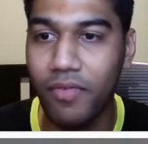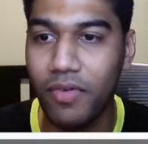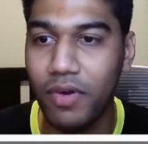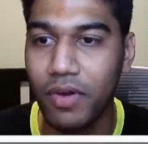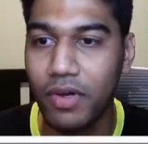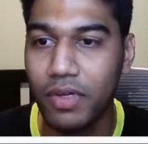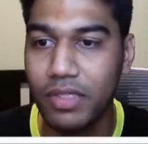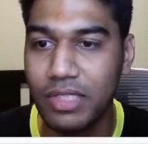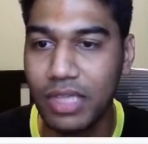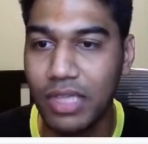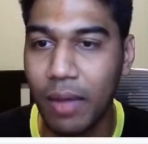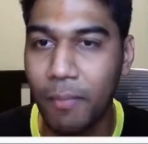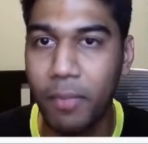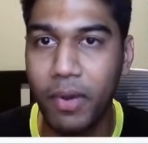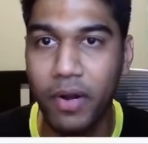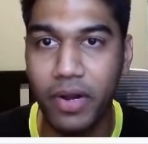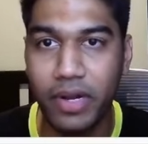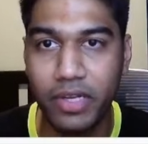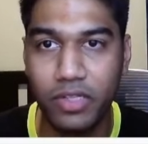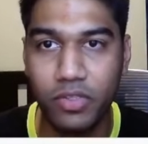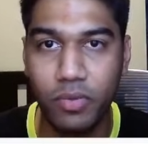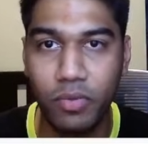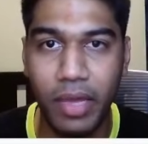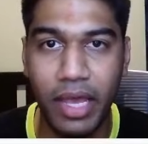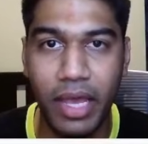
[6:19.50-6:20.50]
a sample
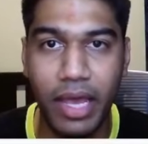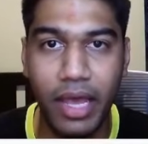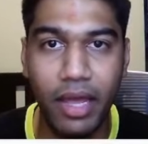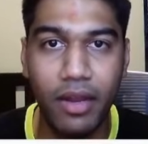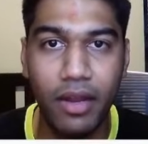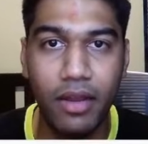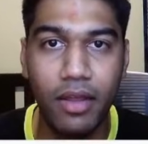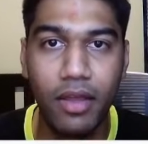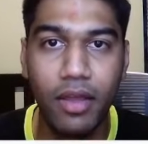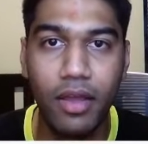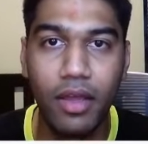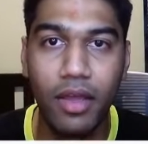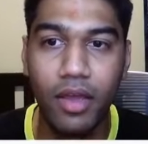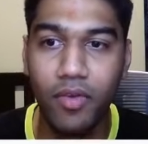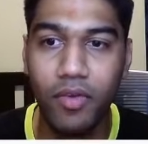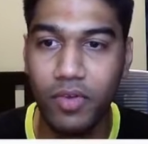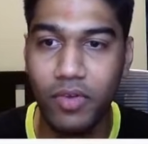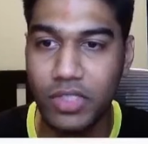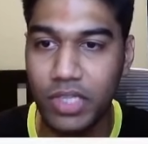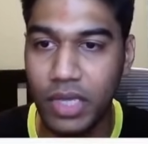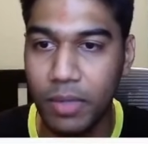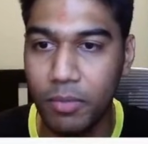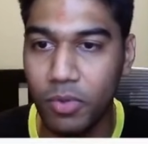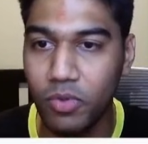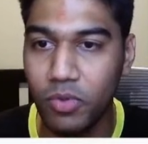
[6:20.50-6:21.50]
resume here, which
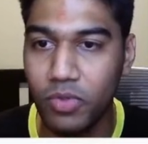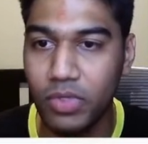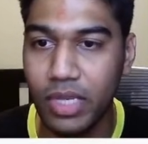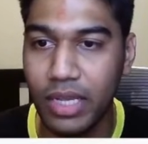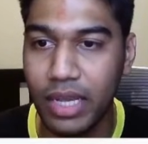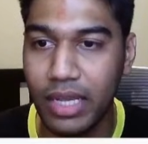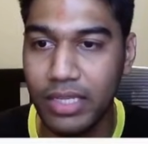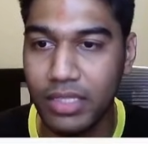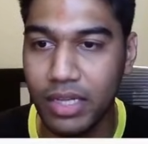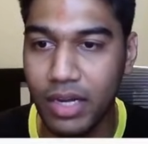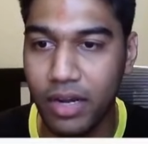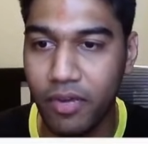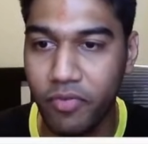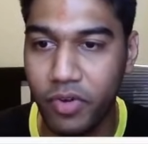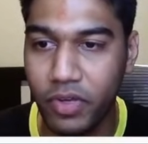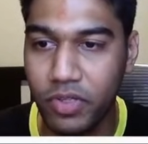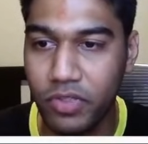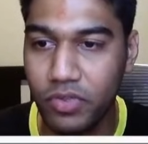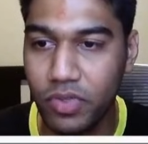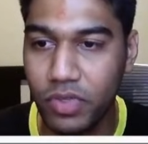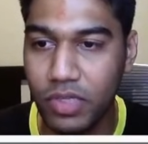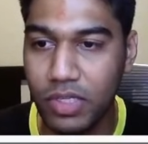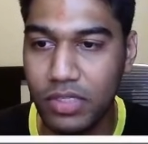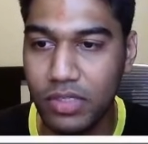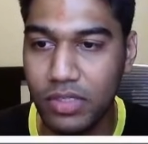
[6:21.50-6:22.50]
I'm using as a reference.
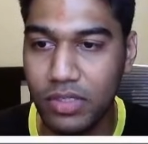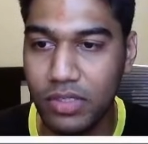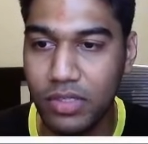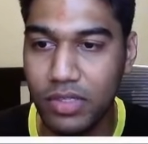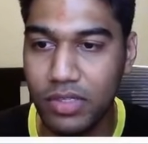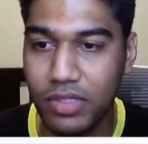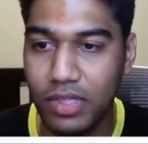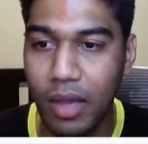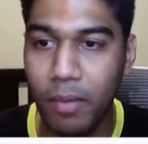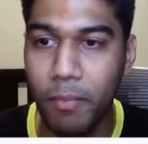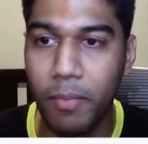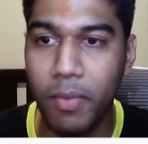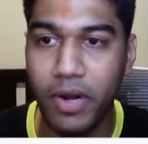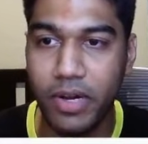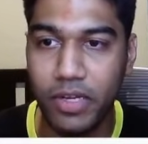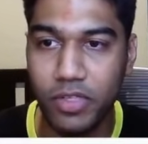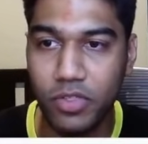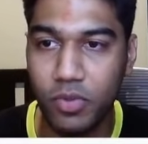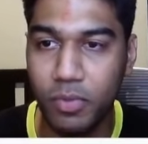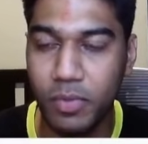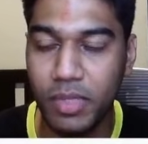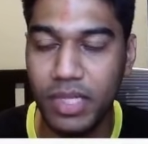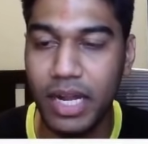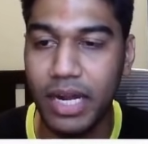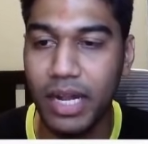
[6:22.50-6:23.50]
So this is the sample
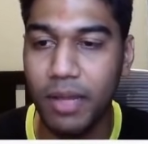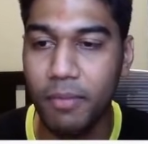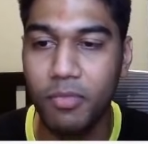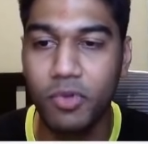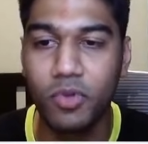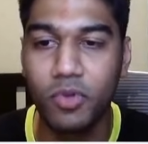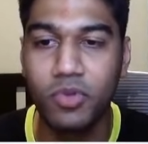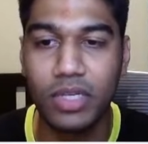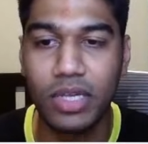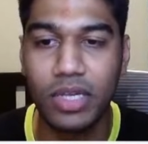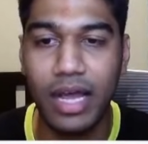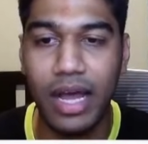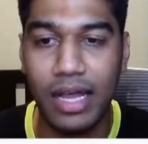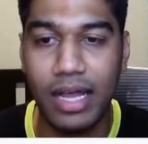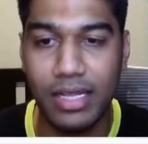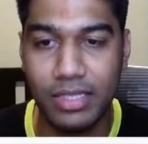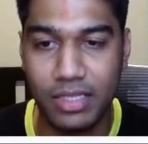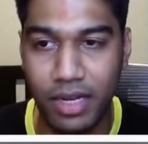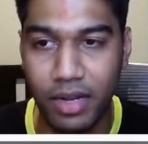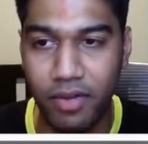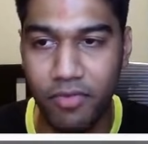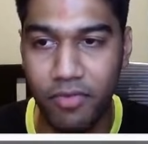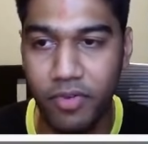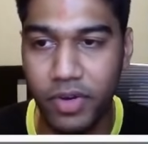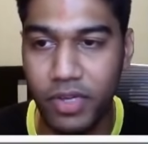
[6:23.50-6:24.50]
resume that I'm using as a
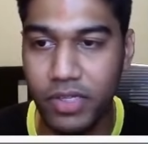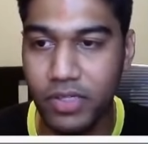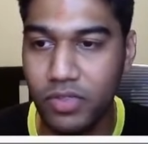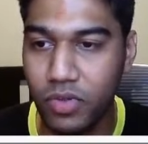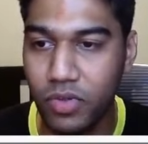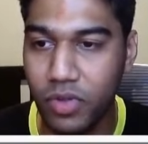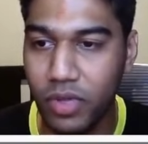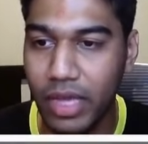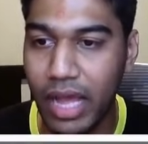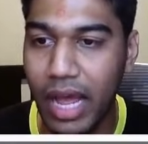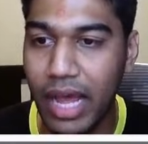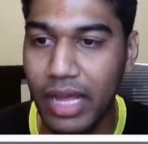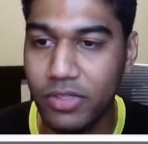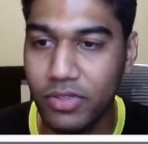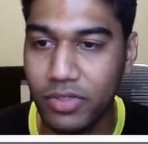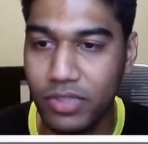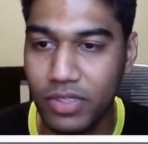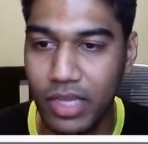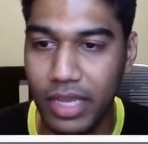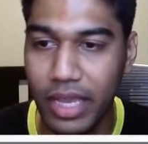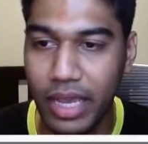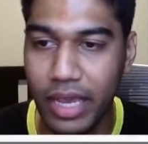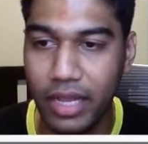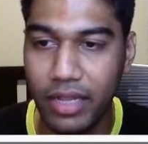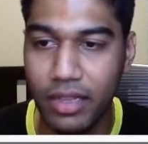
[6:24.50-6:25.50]
reference. So as you
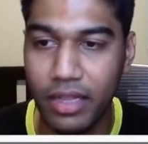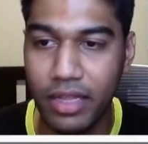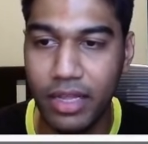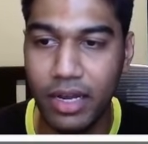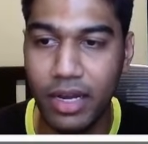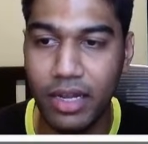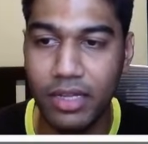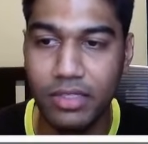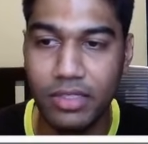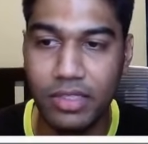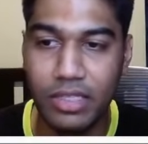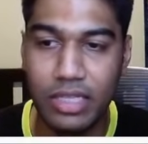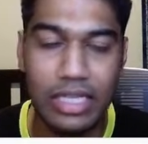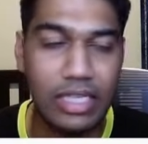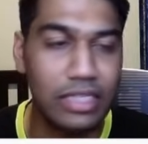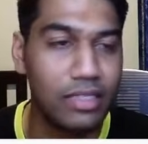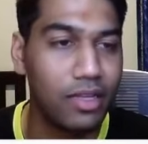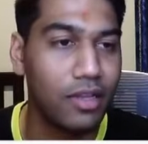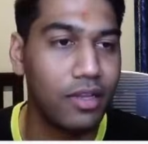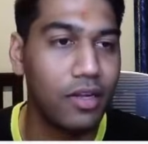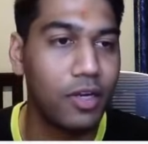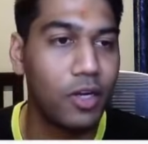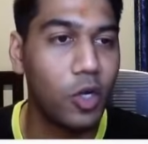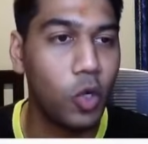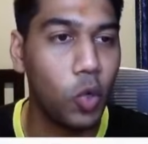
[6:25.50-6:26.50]
see here, these are
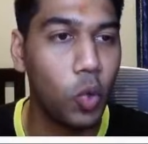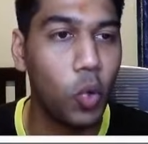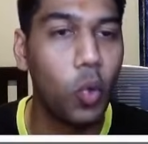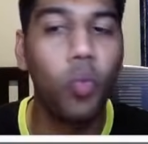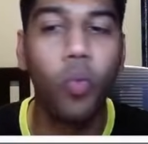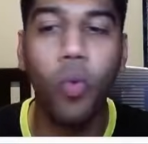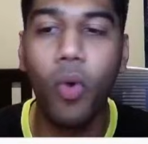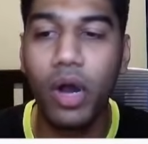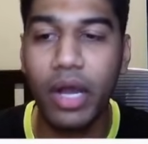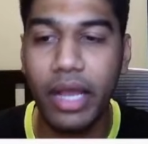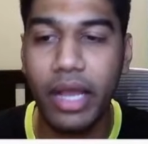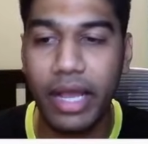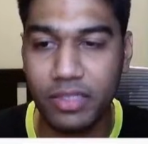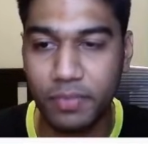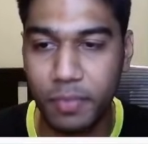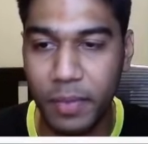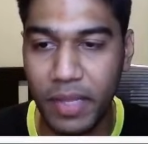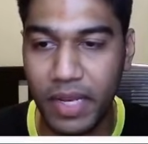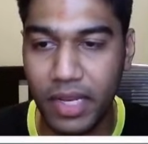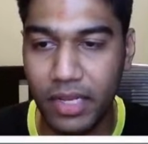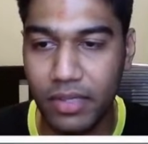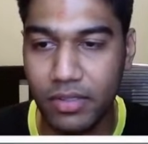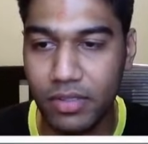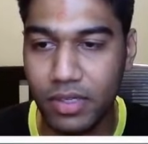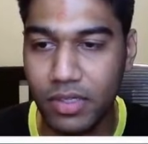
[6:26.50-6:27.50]
the 2 work
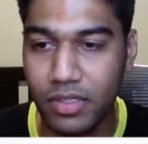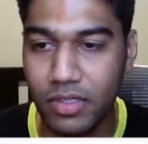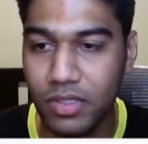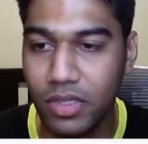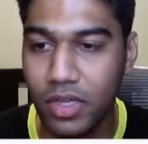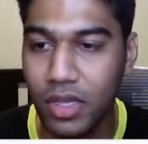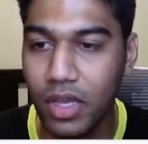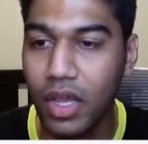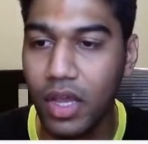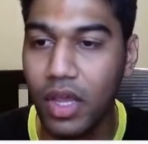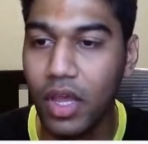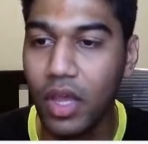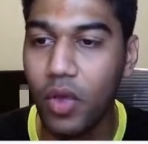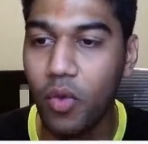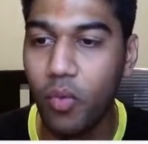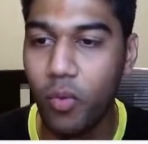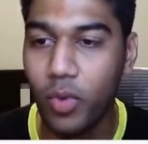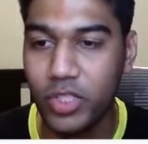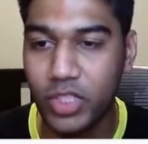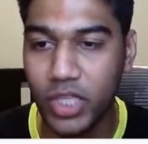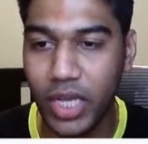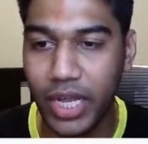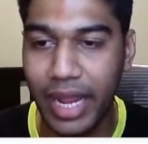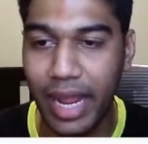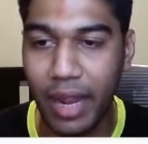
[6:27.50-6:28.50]
experiences
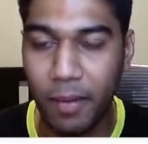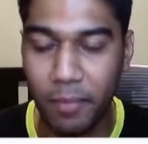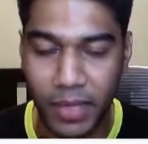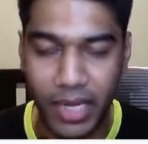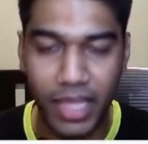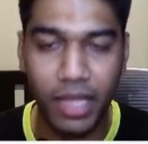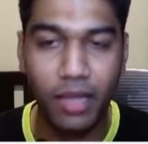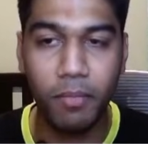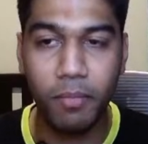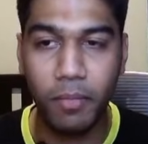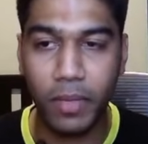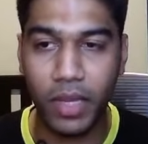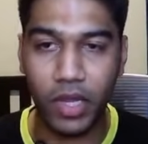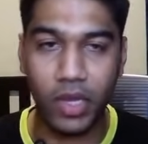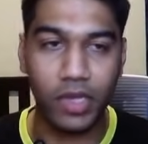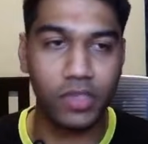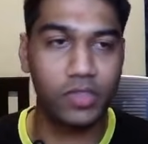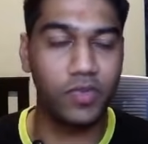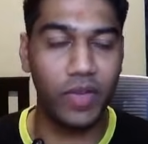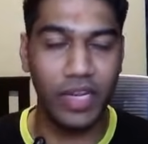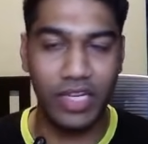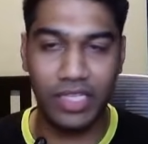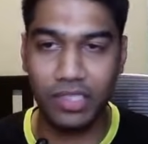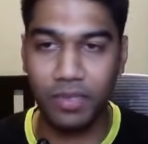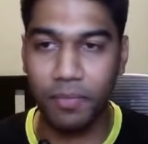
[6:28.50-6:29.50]
which are empty because
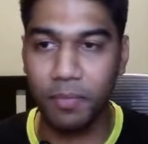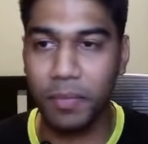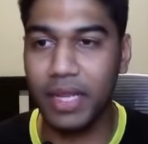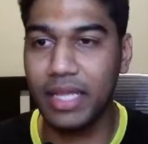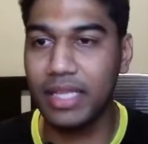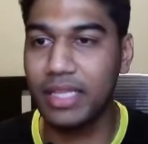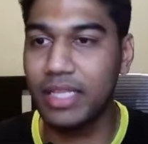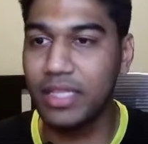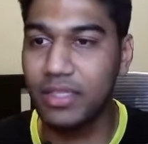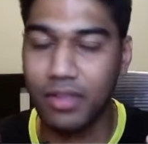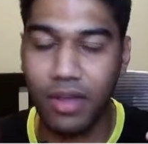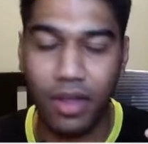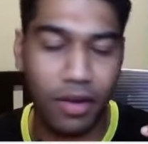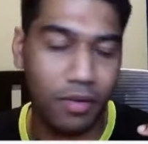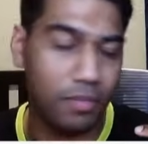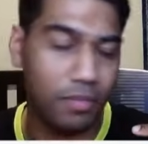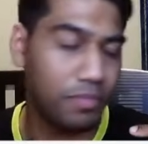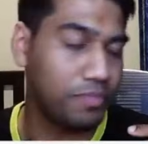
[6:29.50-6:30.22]
very simply these are